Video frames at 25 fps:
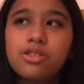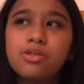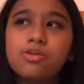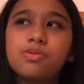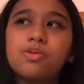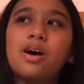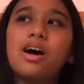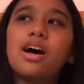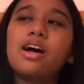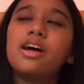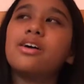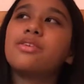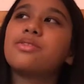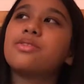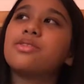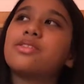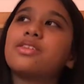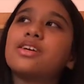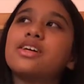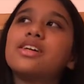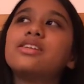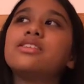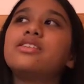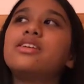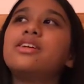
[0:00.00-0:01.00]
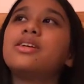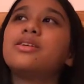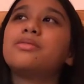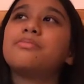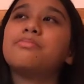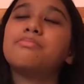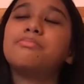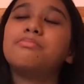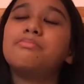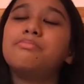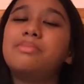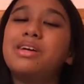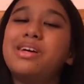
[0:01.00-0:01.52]
try other things, like
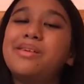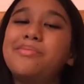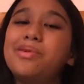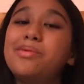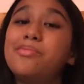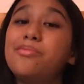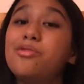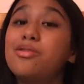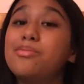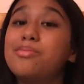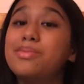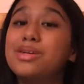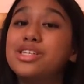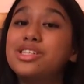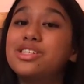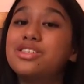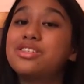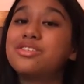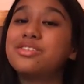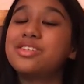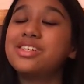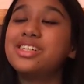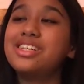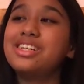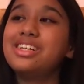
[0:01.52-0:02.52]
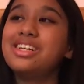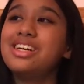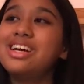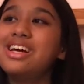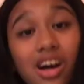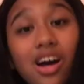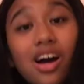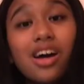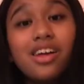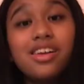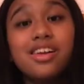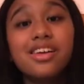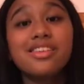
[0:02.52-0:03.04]
maybe more mystery.
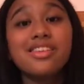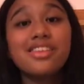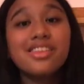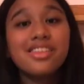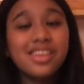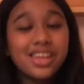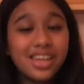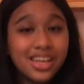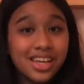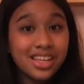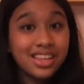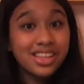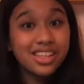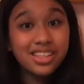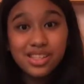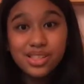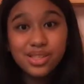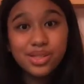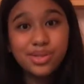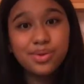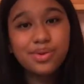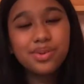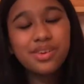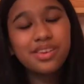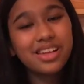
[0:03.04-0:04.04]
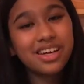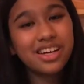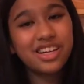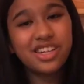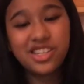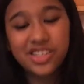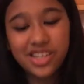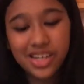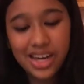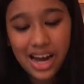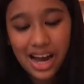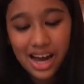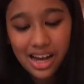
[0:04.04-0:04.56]
Another thing, and this is sort of like a
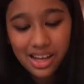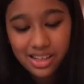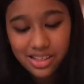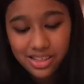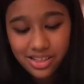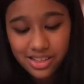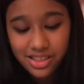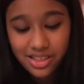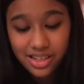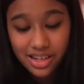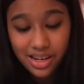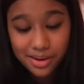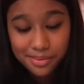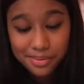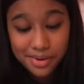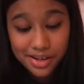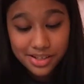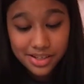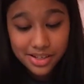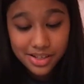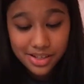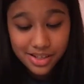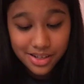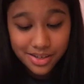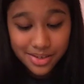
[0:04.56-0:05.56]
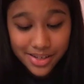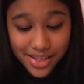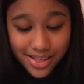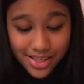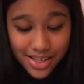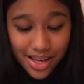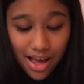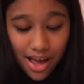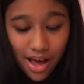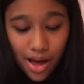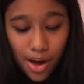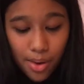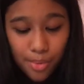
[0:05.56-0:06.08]
challenge that I want to do,
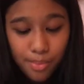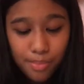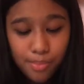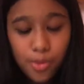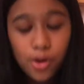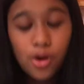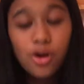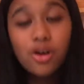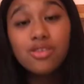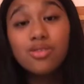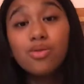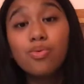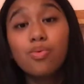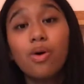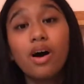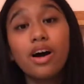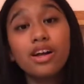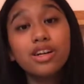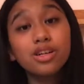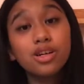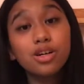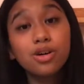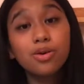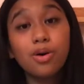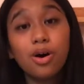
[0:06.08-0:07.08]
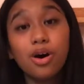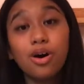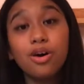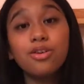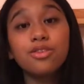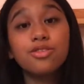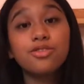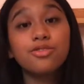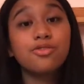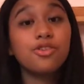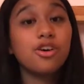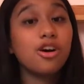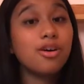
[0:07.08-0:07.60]
is pull 1
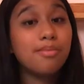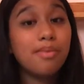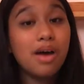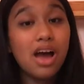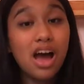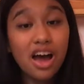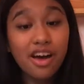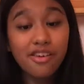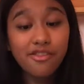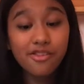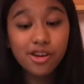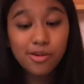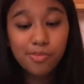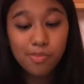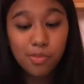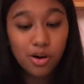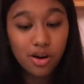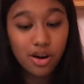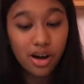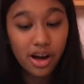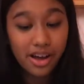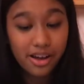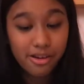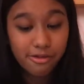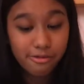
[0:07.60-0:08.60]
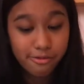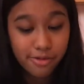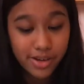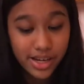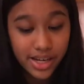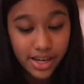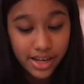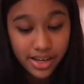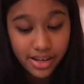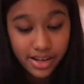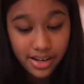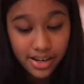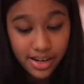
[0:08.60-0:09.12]
quote from every book I
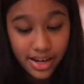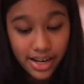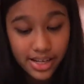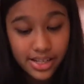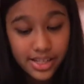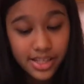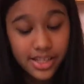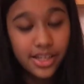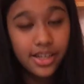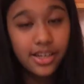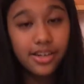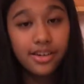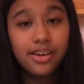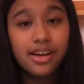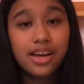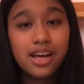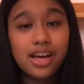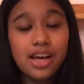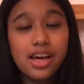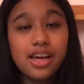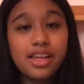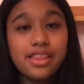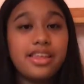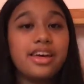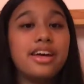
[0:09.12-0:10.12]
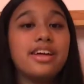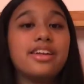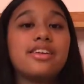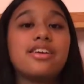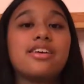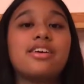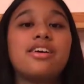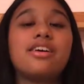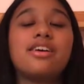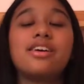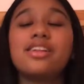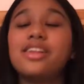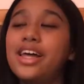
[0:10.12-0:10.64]
read next year,
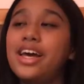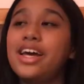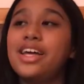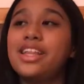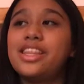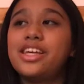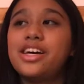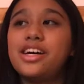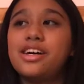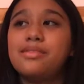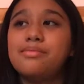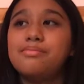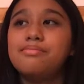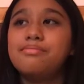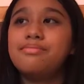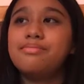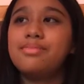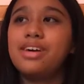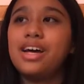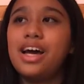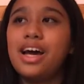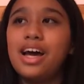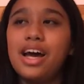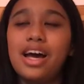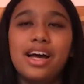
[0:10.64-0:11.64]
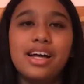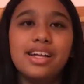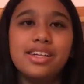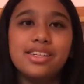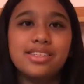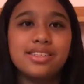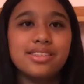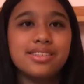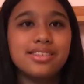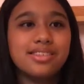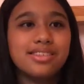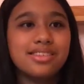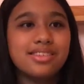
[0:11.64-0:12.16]
then collate them
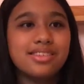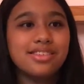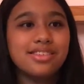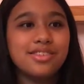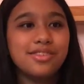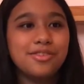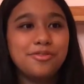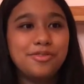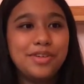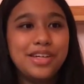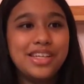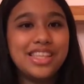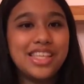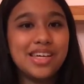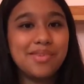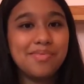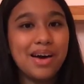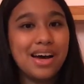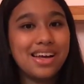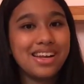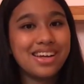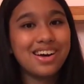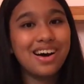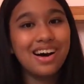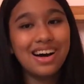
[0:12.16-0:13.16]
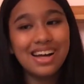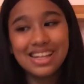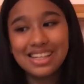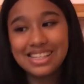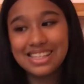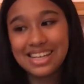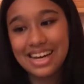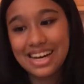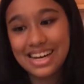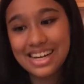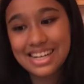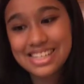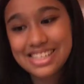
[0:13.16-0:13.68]
and read them out of
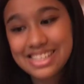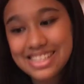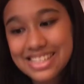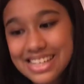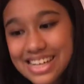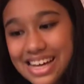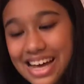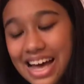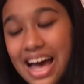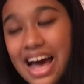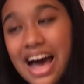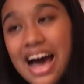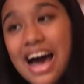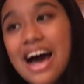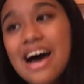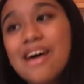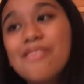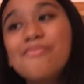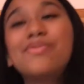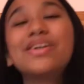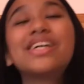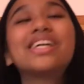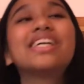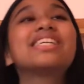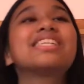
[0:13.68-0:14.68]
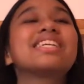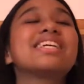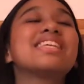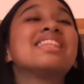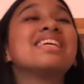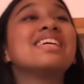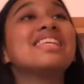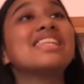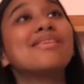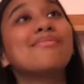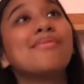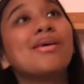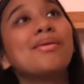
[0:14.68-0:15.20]
context, because I
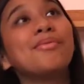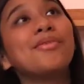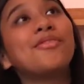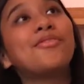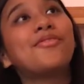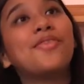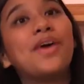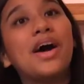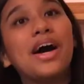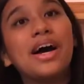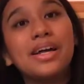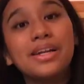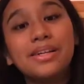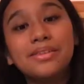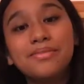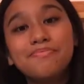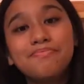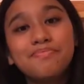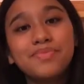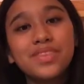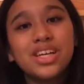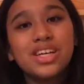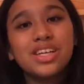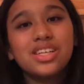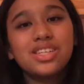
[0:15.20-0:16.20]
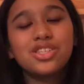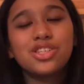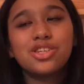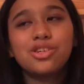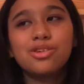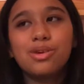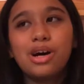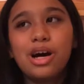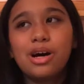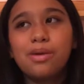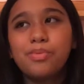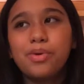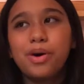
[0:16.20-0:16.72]
think that might be fun.
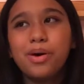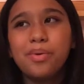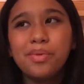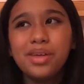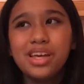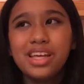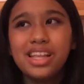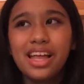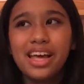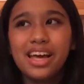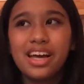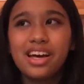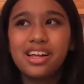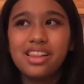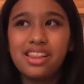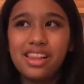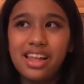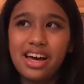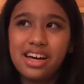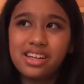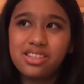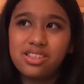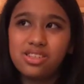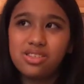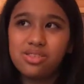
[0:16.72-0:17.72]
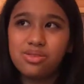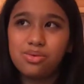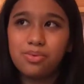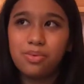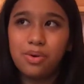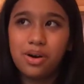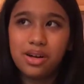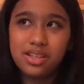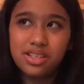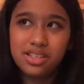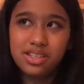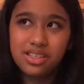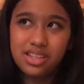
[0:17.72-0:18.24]
So I'll probably collect
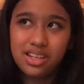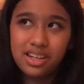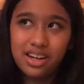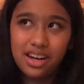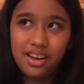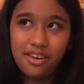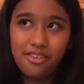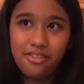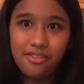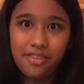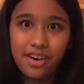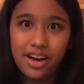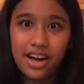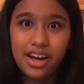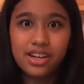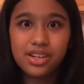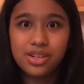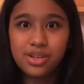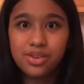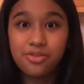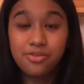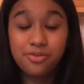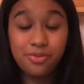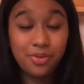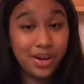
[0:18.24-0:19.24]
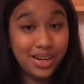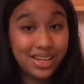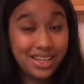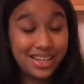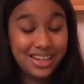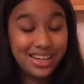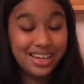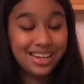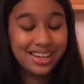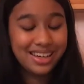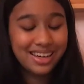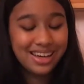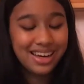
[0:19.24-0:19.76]
ones that I find
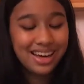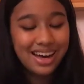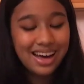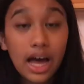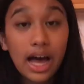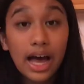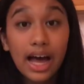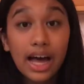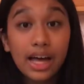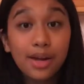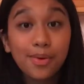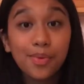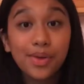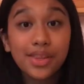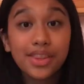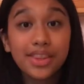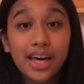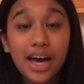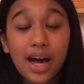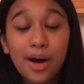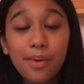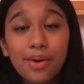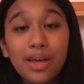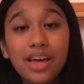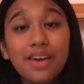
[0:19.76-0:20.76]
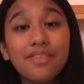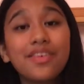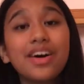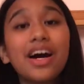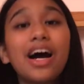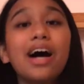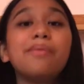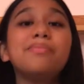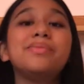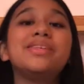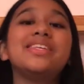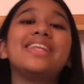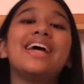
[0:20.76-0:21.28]
funny. And with that, we have
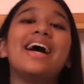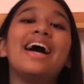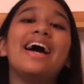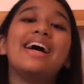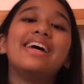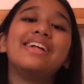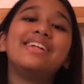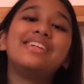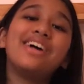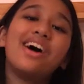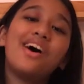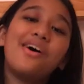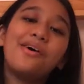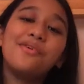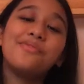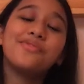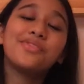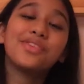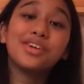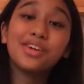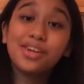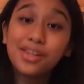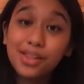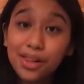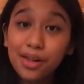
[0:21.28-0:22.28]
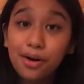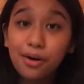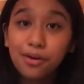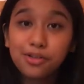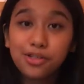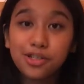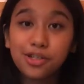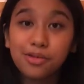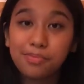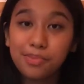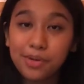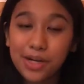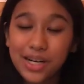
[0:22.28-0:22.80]
come to the end of the
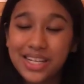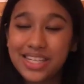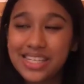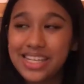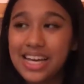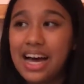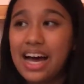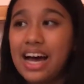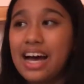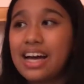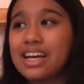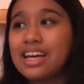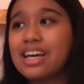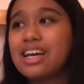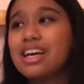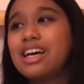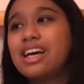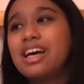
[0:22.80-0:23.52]
Closure book tag.